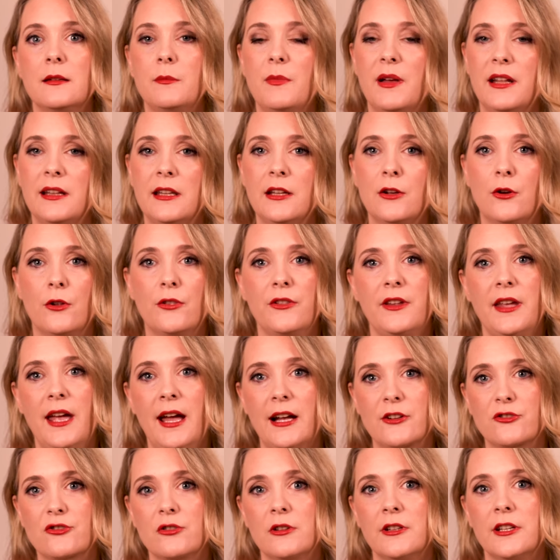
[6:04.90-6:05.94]
depending on the
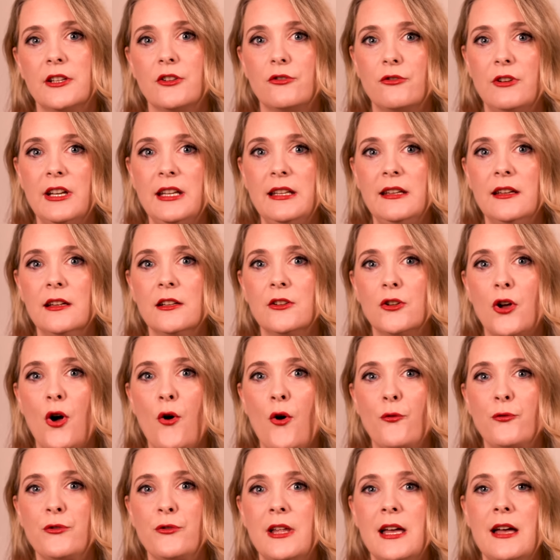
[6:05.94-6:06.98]
actual ingredient,
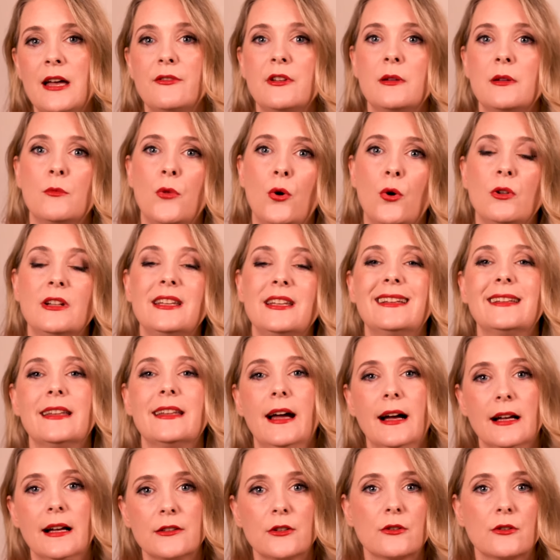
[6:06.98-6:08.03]
often have emollient
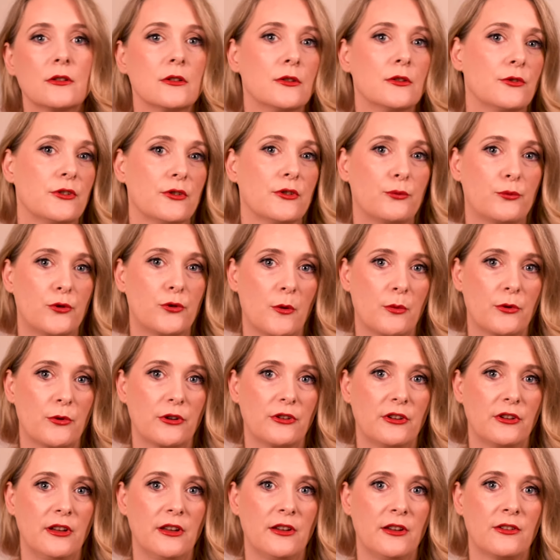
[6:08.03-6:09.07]
and occlusive
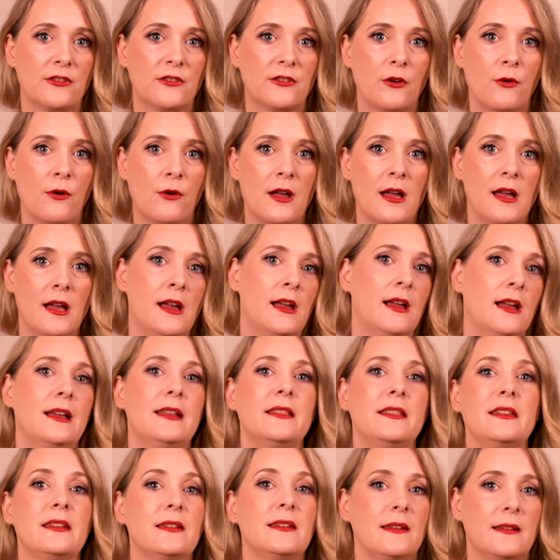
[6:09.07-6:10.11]
properties, so
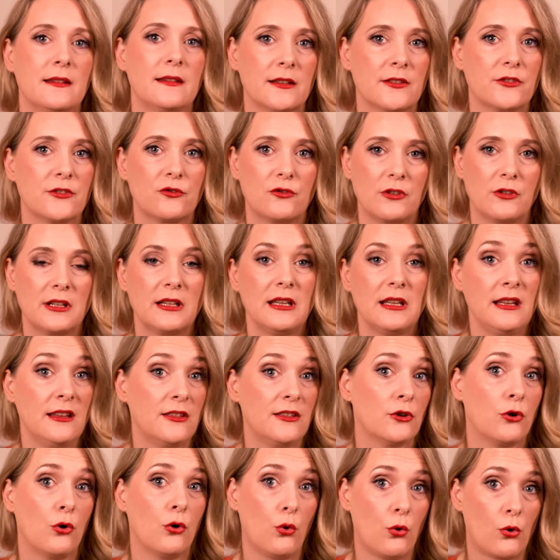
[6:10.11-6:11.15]
this isn't a strict
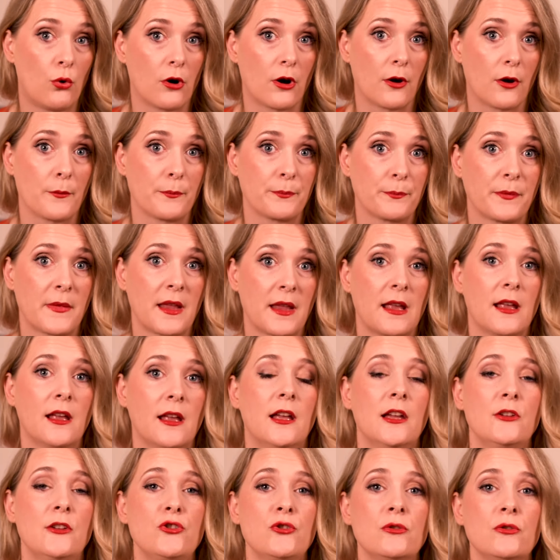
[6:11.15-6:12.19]
either-or.
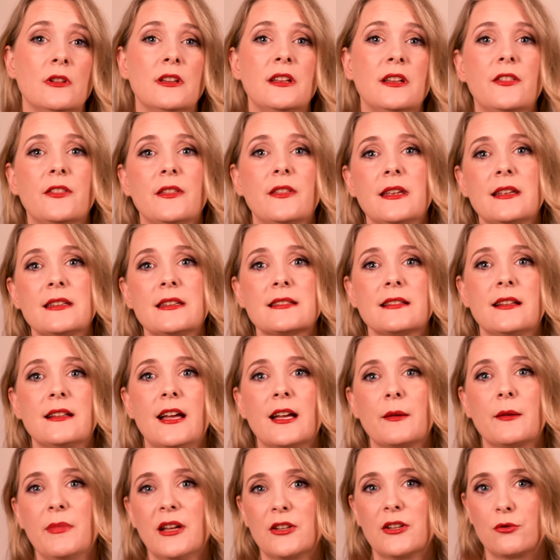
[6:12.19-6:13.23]
Usually things
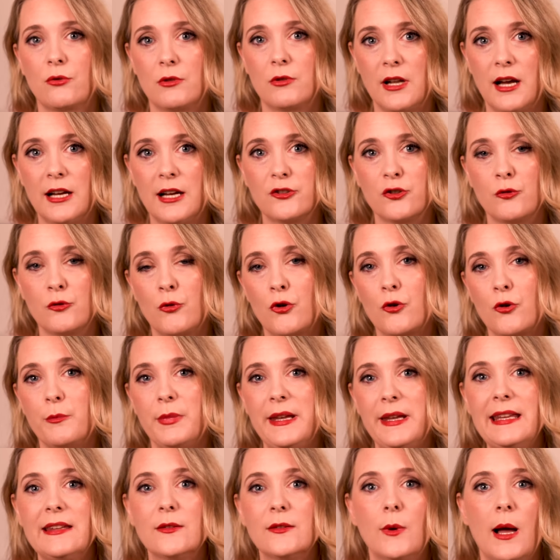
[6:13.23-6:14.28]
like petrolatum or
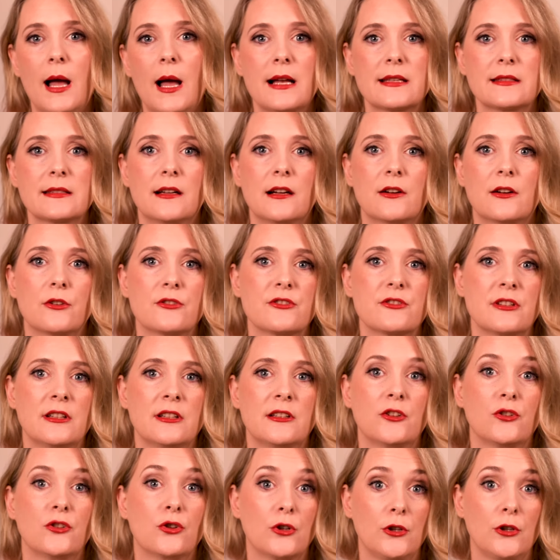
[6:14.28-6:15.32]
beeswax are
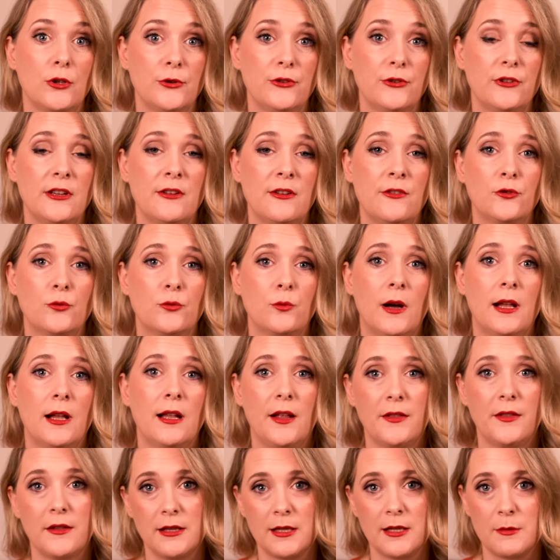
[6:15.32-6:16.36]
considered occlusives, while
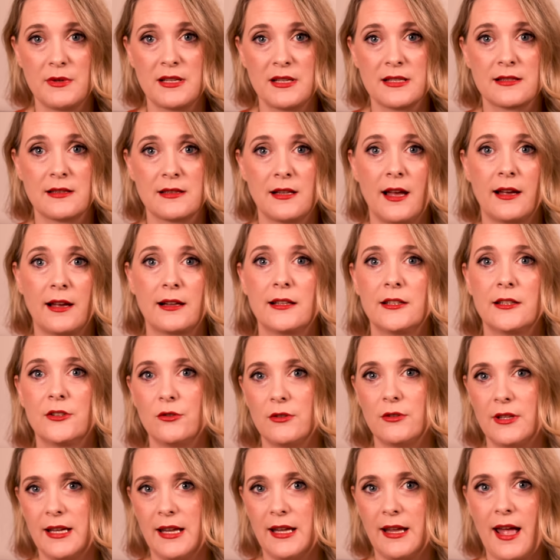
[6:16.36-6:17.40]
other lipids like
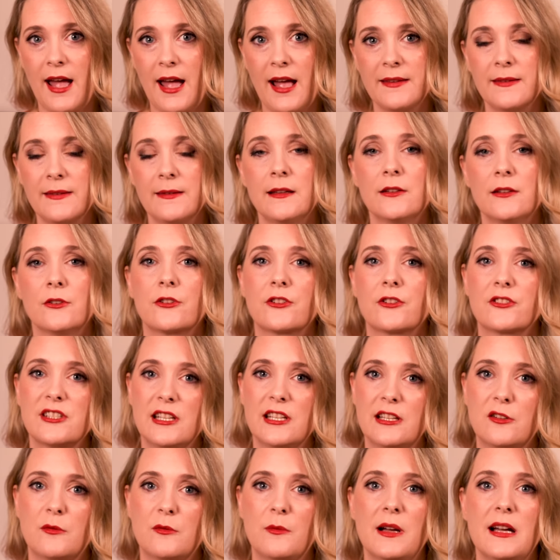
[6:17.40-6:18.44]
linoleic acid or
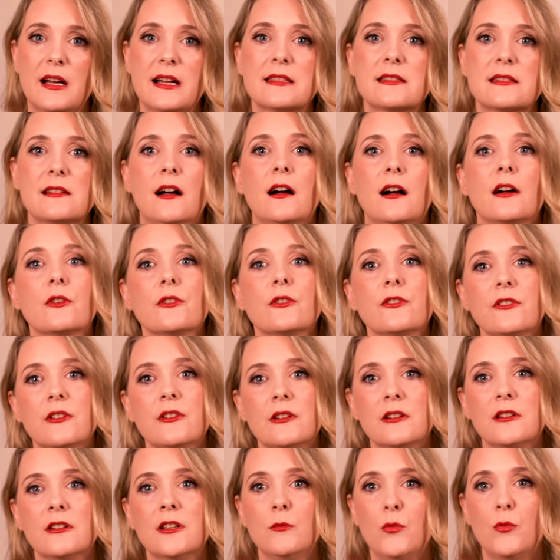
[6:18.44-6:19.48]
ceramides are
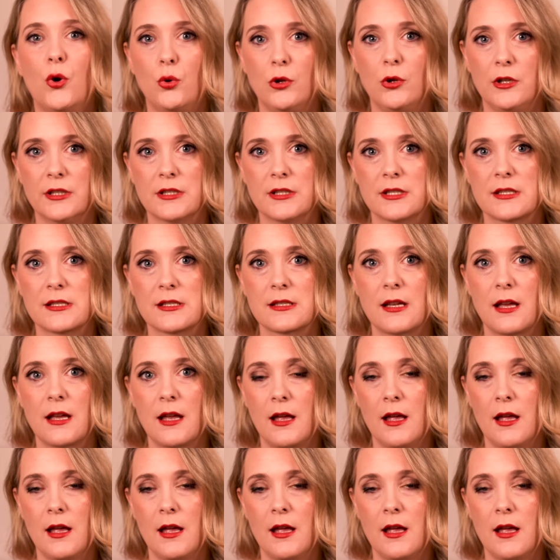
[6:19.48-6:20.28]
considered emollients.